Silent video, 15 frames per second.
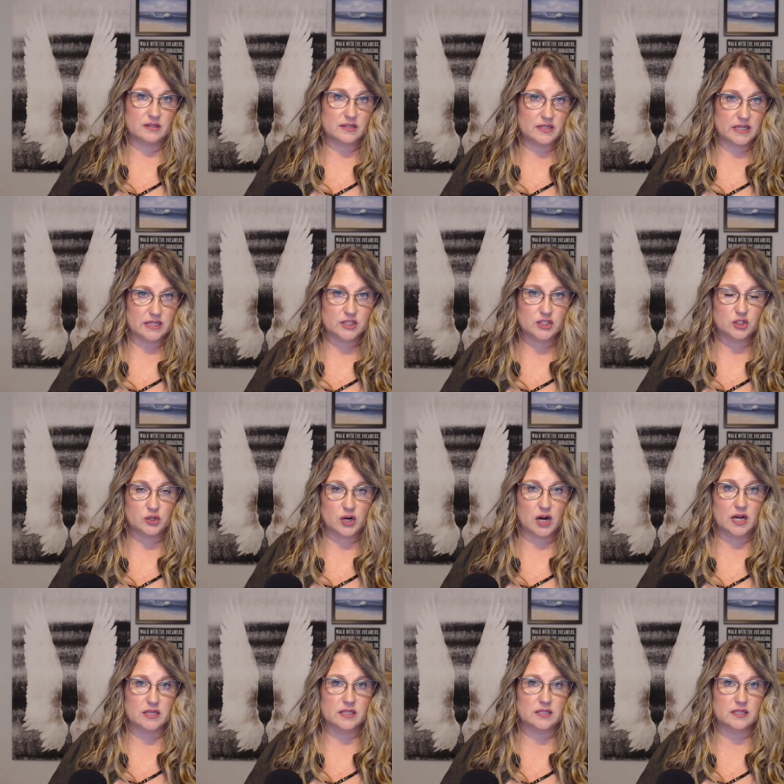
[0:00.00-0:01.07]

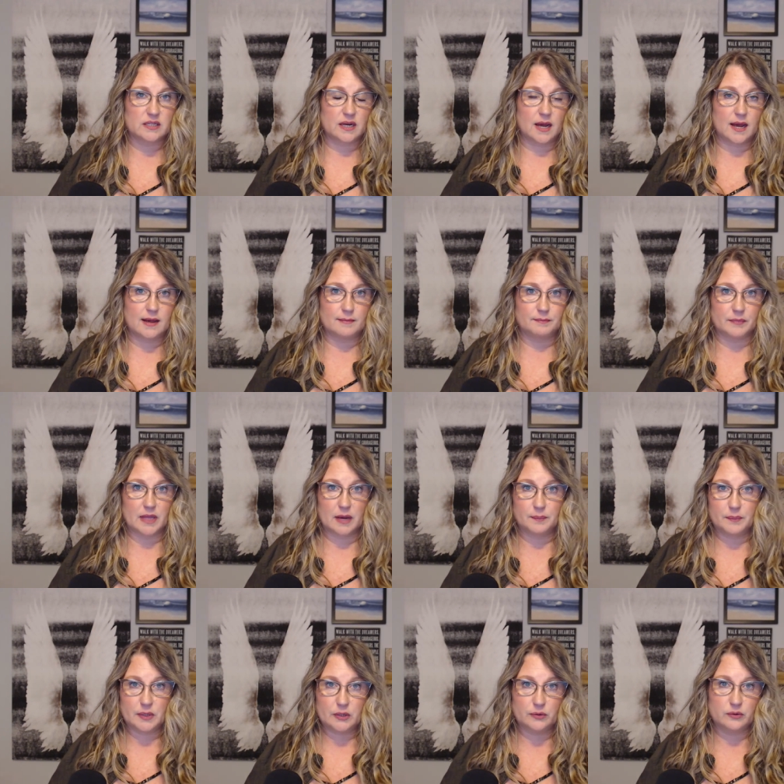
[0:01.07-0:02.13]
distrust,
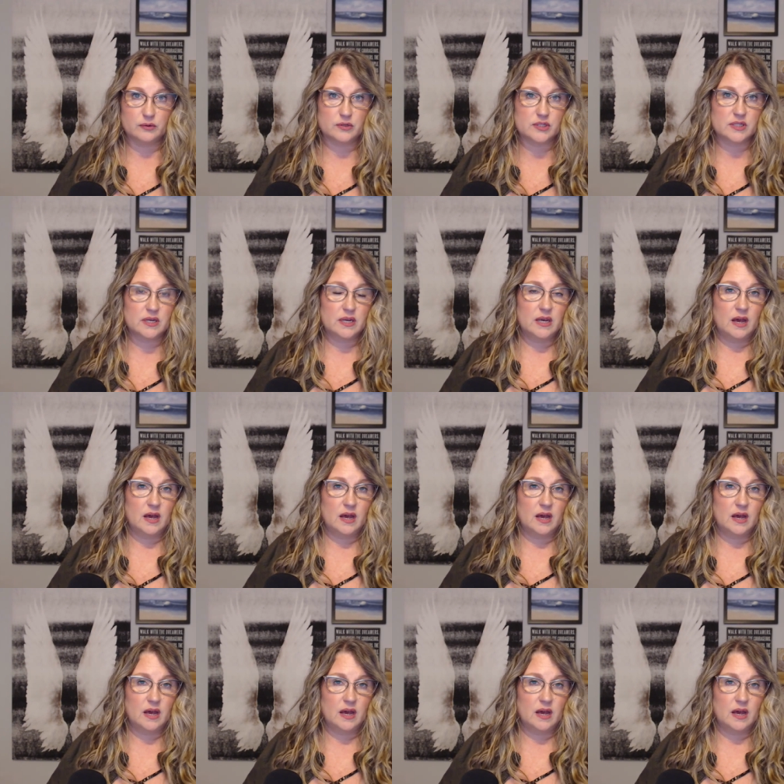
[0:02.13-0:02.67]
abuse,